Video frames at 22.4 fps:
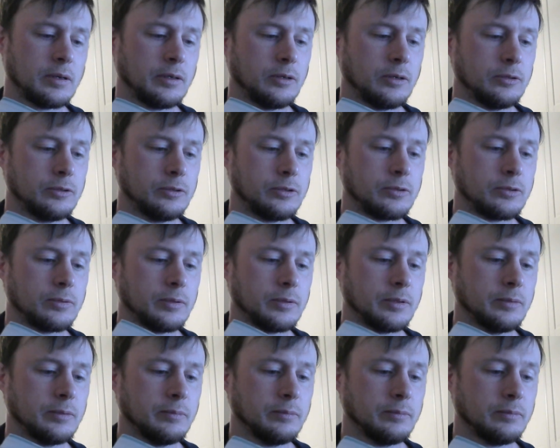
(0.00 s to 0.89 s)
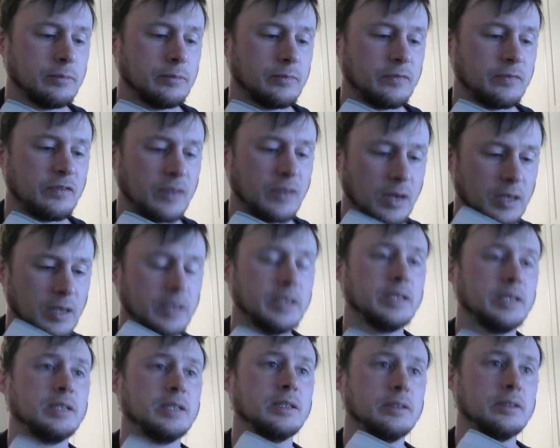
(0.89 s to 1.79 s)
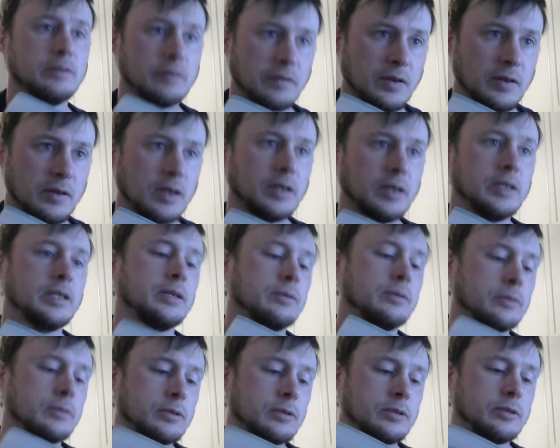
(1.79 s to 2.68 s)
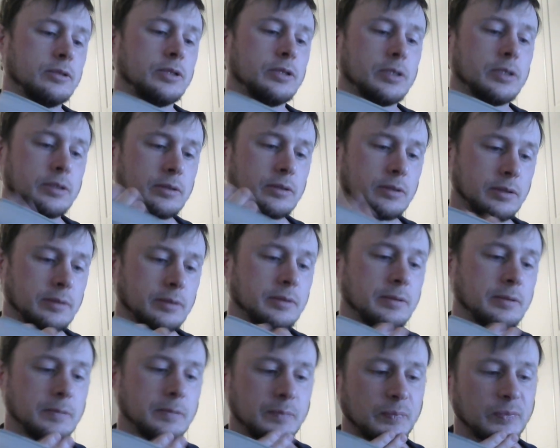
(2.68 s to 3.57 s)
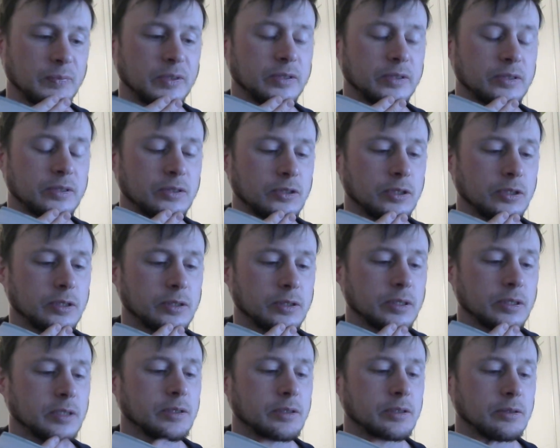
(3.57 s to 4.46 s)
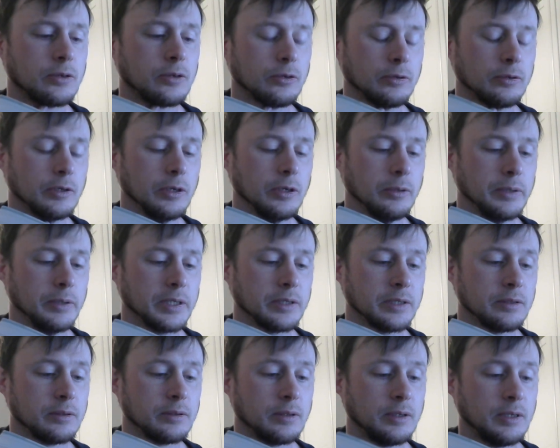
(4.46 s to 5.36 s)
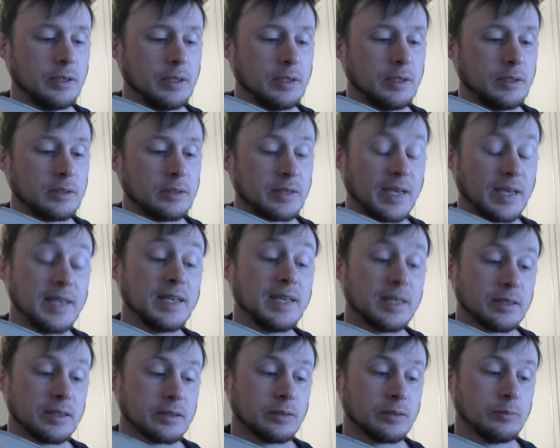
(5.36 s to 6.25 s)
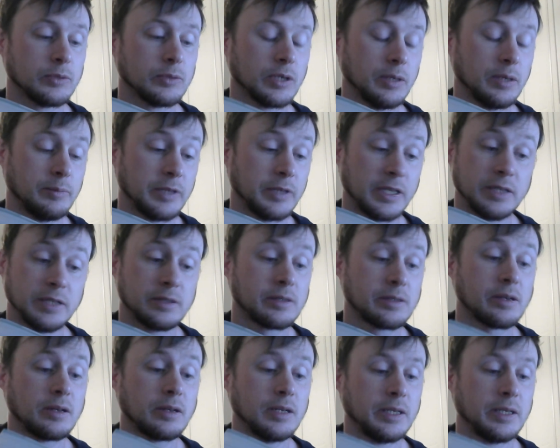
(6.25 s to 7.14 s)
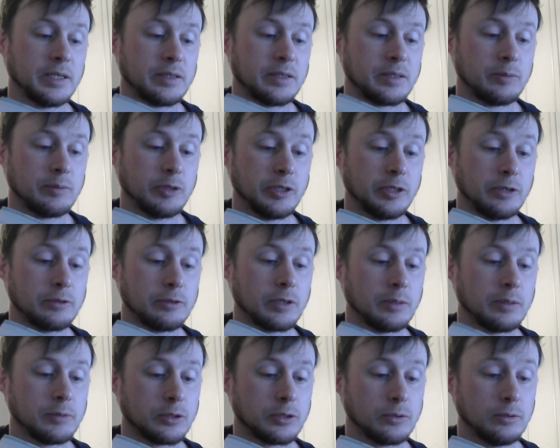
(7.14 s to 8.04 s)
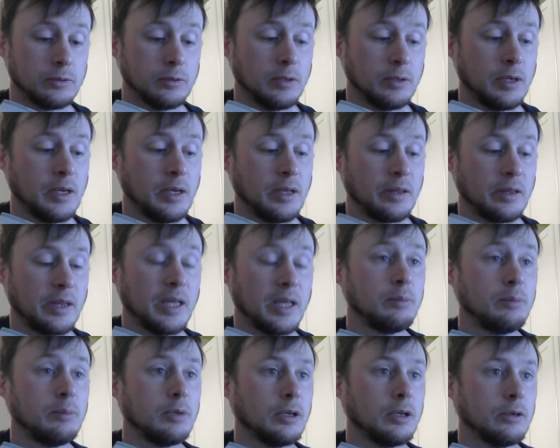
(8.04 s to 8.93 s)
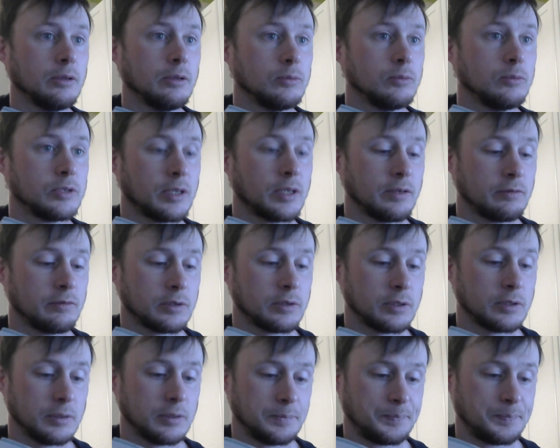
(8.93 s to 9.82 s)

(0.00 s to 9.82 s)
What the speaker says: odds with them flying, which suggests things ongoing and taking some time. But then suddenly it seemed in no time at all. There below them was Africa.